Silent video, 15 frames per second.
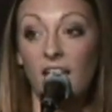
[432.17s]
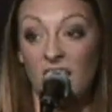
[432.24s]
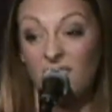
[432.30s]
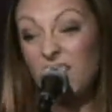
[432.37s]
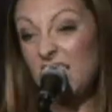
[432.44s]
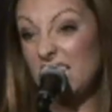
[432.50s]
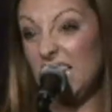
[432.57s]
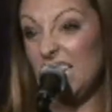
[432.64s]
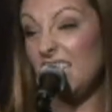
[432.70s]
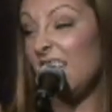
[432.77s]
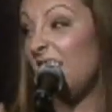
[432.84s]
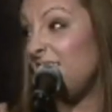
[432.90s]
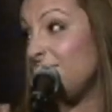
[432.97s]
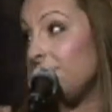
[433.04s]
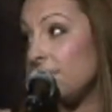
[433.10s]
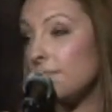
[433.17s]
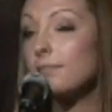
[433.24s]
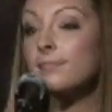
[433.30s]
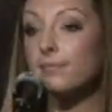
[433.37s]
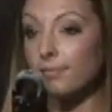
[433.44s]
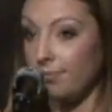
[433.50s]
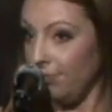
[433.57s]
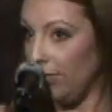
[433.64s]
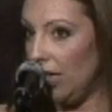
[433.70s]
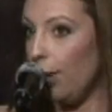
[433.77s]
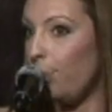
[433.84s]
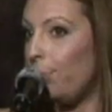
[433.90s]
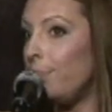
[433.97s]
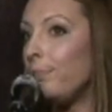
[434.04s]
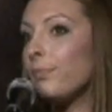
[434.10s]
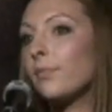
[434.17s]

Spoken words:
Have I died yet? Yep.